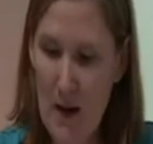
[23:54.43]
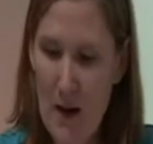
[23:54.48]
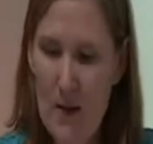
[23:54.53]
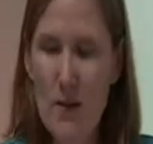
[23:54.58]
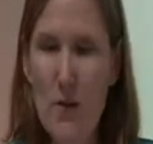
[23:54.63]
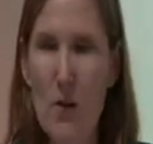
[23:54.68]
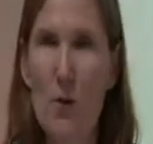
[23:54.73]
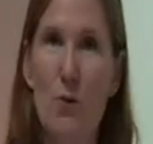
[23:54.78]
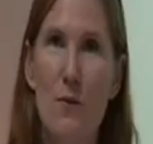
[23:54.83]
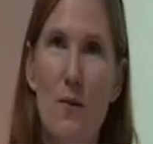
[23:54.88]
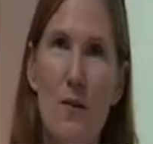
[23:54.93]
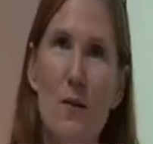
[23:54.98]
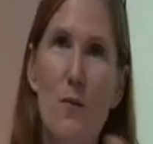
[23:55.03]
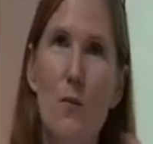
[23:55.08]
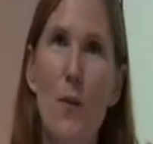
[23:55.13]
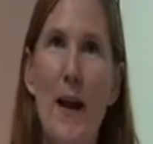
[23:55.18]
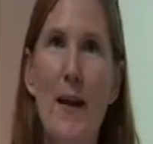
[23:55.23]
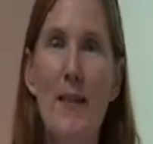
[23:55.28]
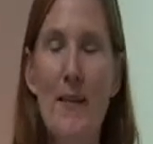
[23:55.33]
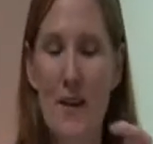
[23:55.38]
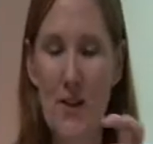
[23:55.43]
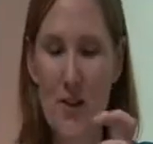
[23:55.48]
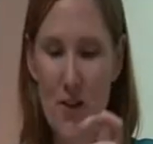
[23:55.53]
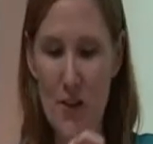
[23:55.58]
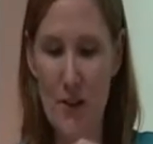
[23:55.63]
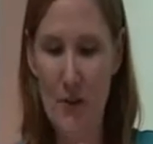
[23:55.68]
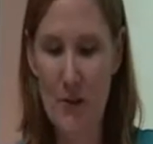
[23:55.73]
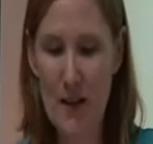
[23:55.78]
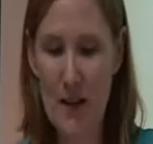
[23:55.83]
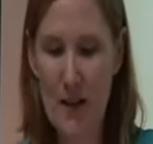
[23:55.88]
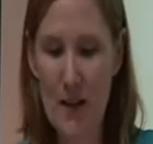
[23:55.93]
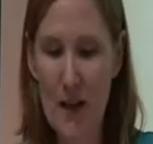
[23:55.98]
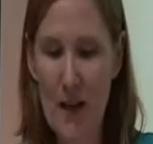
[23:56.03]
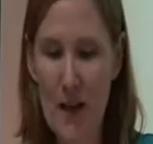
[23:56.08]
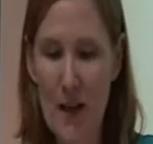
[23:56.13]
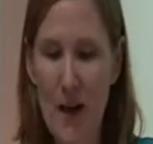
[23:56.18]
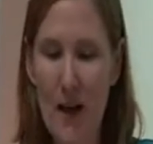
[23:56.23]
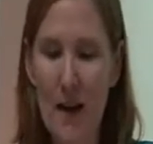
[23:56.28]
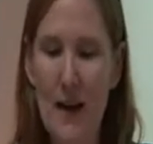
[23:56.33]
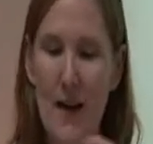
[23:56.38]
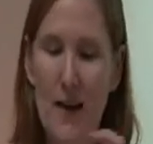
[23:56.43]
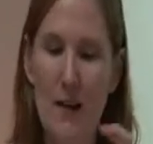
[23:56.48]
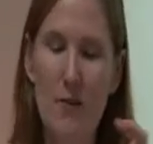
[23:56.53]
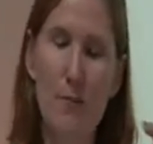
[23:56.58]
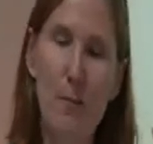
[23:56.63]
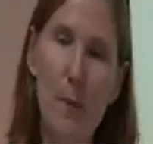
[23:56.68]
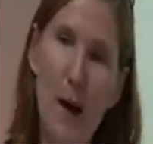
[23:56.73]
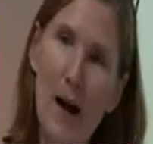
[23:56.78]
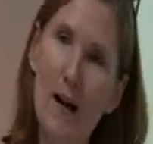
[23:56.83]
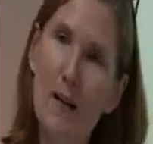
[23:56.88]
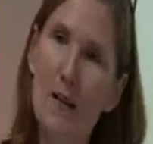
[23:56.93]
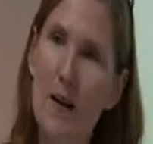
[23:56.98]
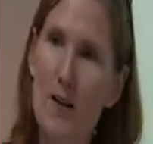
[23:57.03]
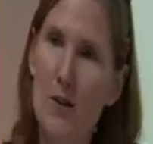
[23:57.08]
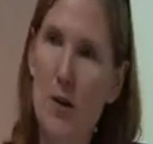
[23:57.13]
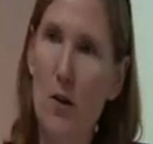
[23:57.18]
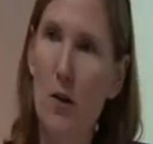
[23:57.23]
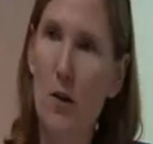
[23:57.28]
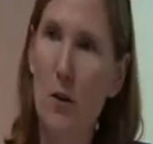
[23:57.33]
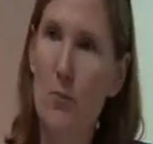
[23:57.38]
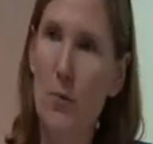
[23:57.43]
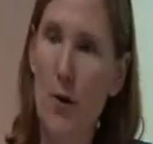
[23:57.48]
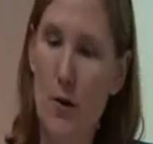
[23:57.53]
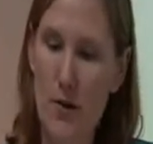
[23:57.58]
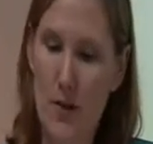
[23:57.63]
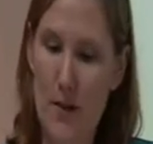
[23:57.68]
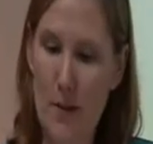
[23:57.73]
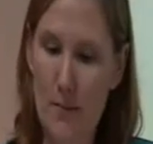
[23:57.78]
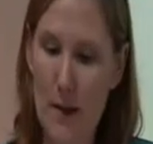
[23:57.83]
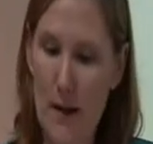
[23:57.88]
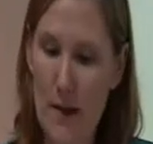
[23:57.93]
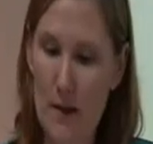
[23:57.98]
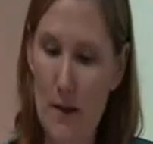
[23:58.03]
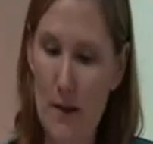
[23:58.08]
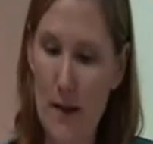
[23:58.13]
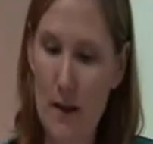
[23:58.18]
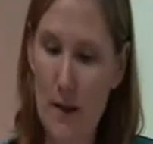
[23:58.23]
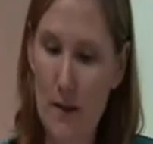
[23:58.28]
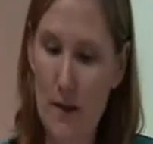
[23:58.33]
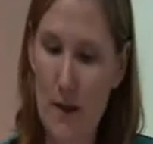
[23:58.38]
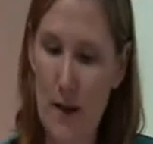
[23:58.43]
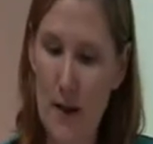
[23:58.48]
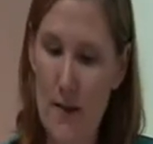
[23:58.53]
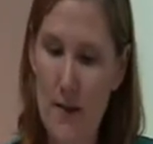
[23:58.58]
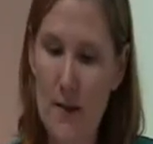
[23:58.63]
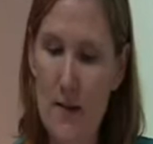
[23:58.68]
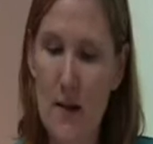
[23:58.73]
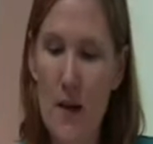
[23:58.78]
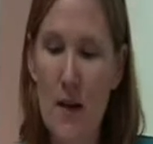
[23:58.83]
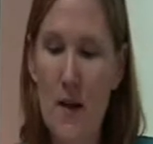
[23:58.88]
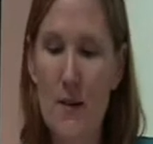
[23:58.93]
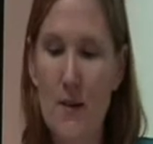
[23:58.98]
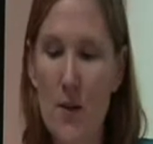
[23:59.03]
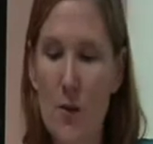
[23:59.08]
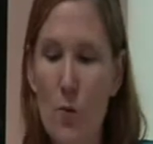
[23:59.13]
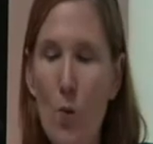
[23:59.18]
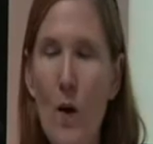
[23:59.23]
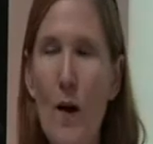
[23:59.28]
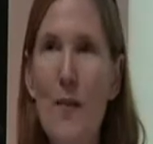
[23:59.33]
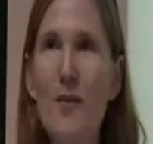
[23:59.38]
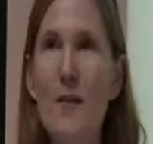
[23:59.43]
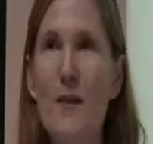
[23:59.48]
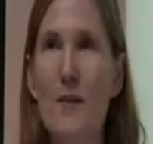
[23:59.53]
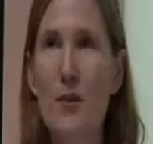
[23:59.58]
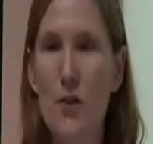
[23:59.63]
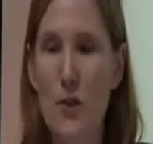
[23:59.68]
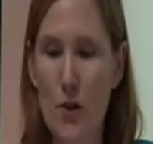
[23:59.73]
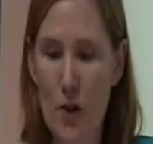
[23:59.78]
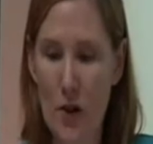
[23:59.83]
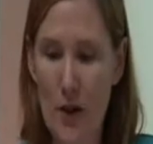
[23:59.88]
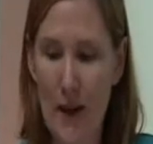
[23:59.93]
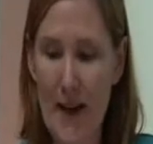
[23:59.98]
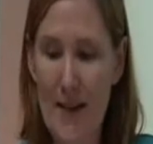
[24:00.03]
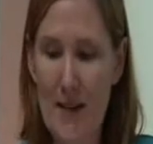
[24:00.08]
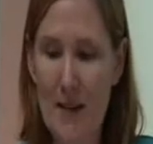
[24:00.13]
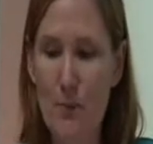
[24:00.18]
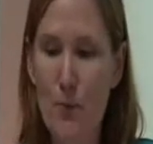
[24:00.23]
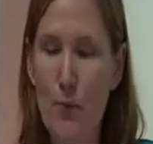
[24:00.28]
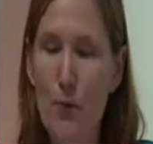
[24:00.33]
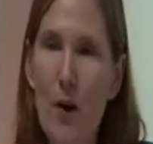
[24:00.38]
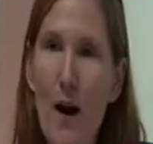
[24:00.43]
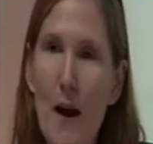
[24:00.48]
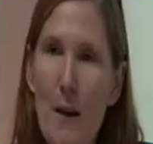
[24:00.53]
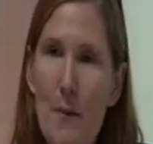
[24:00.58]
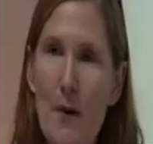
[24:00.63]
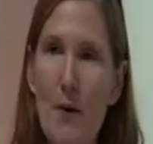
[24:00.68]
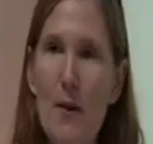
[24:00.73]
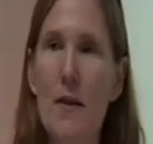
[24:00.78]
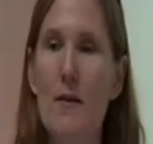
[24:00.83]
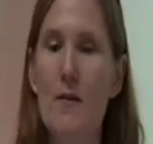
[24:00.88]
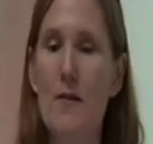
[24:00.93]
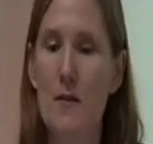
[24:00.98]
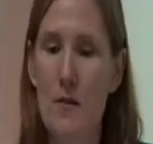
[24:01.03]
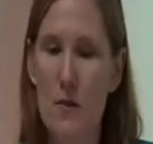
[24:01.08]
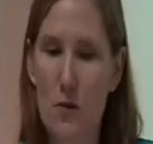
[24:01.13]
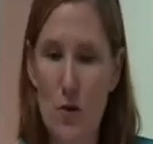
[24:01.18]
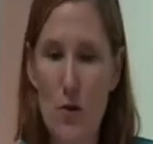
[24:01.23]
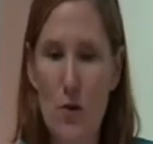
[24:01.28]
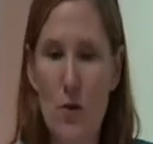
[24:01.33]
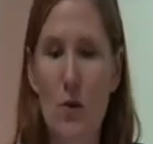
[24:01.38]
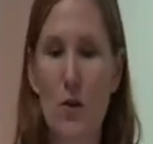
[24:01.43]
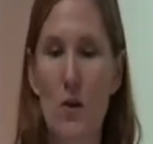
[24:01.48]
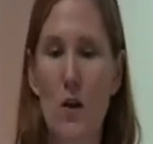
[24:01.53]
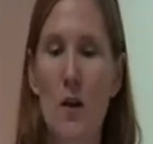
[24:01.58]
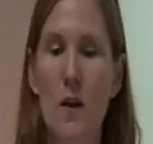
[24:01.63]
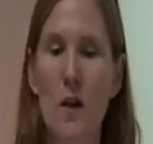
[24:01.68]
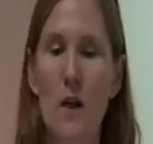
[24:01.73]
So the way they shifted a kind of biological approach to mental illness to one that took as primary the social,